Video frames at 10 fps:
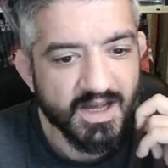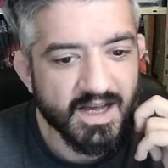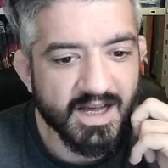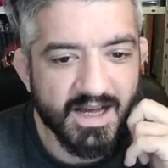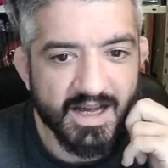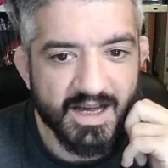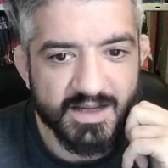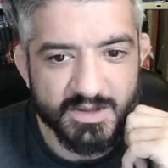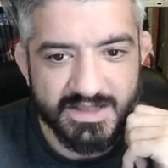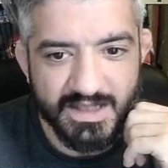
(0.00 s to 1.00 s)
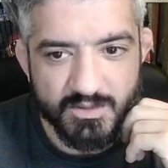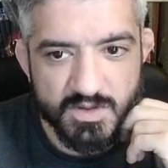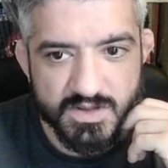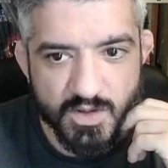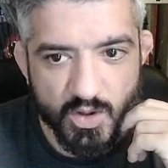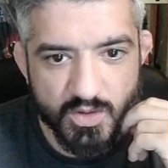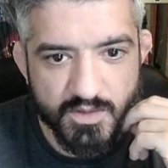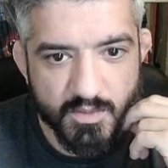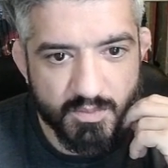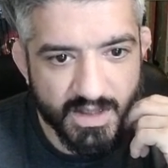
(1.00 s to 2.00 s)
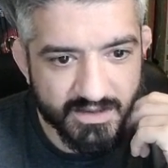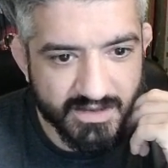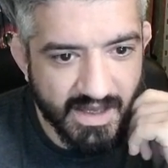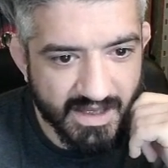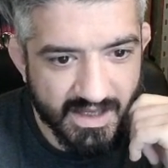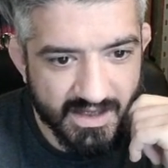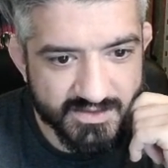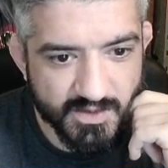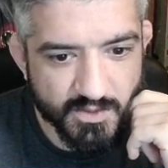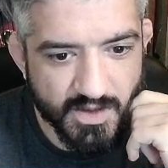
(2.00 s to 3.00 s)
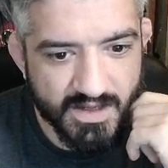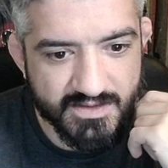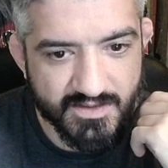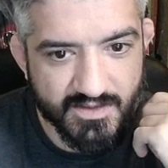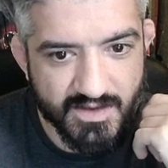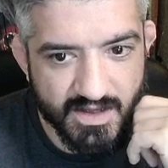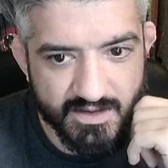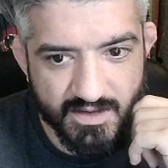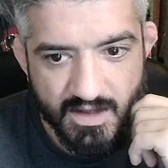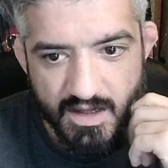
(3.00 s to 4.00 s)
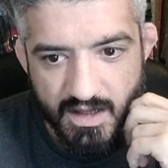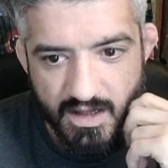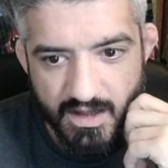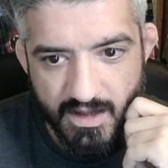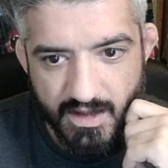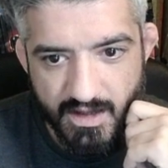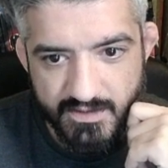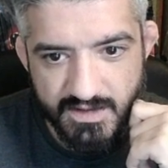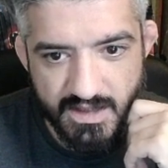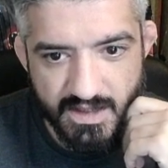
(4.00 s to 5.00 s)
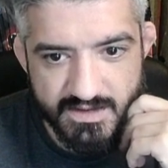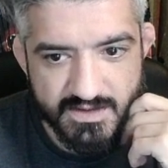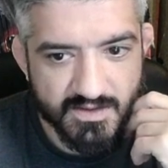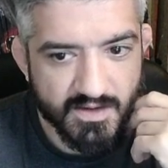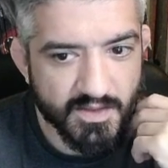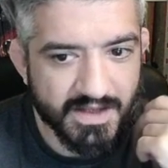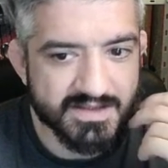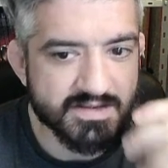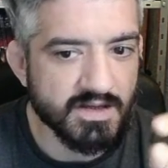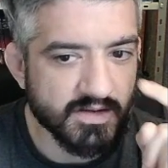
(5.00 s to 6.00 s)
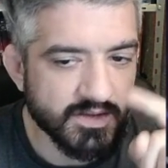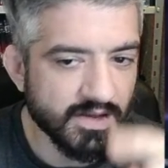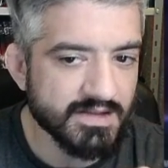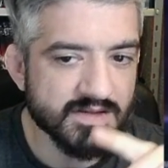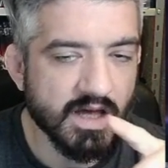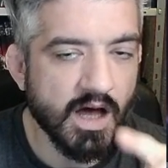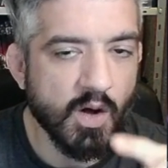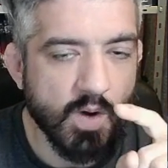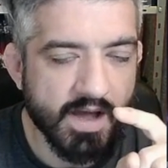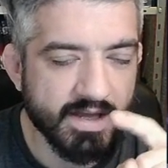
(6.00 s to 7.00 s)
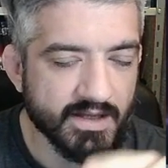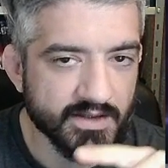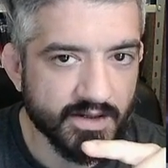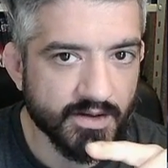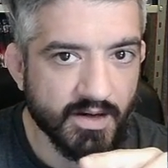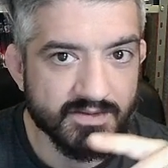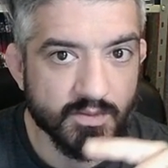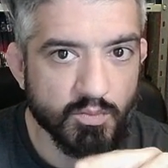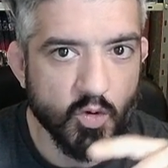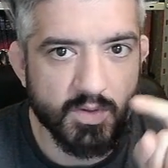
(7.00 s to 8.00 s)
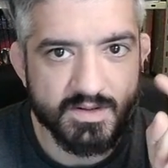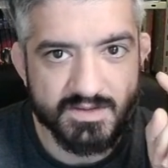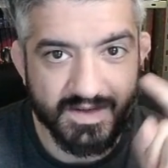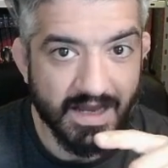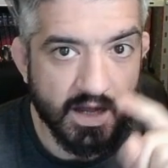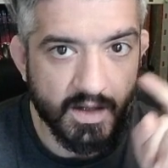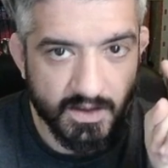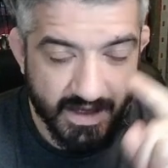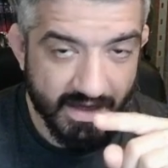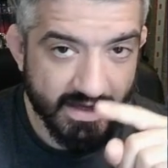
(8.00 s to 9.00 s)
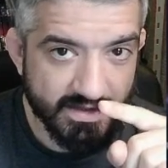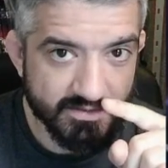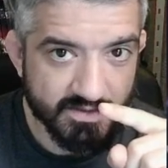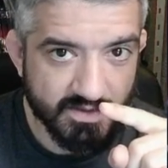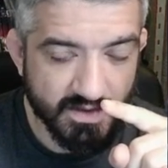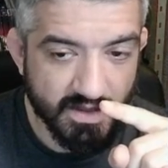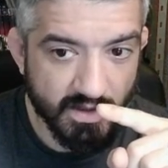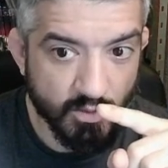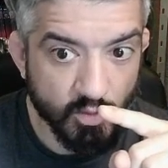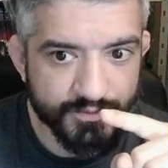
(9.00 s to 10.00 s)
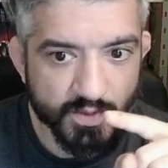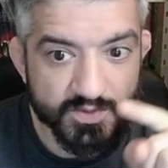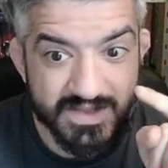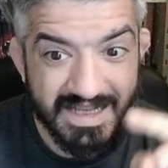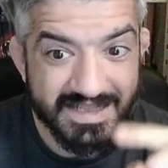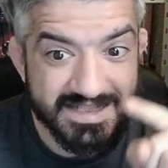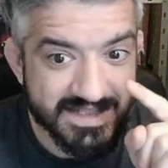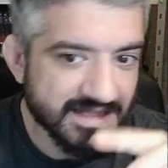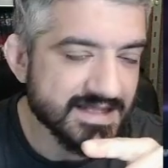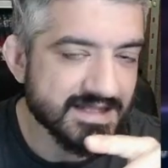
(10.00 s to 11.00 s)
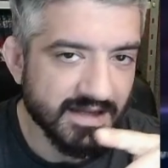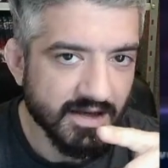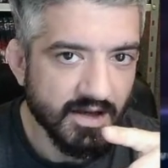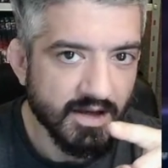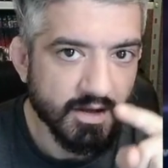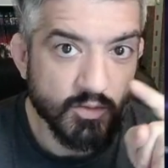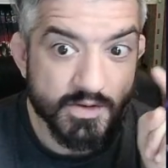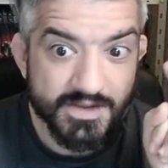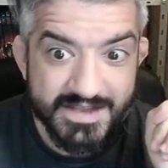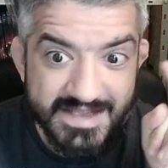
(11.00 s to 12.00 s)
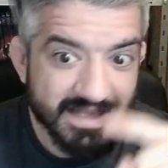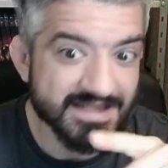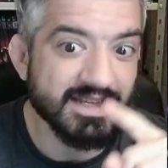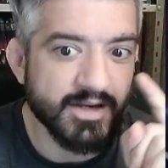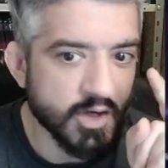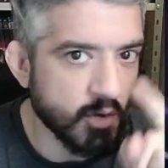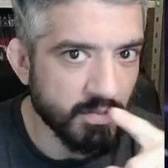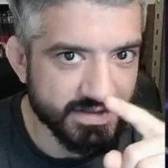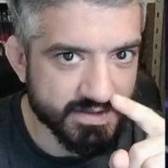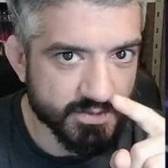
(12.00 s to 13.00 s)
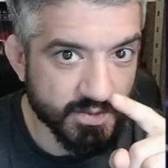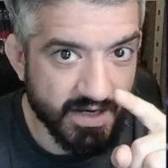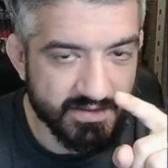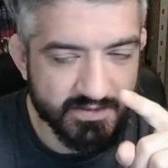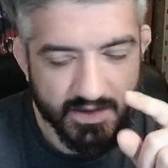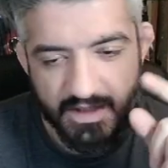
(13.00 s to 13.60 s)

Uh, but let me show you the build I had right then. And yes, that's the that's how I clear at the moment now. And uh, Ultron stayed 60 with just a obelisk, right?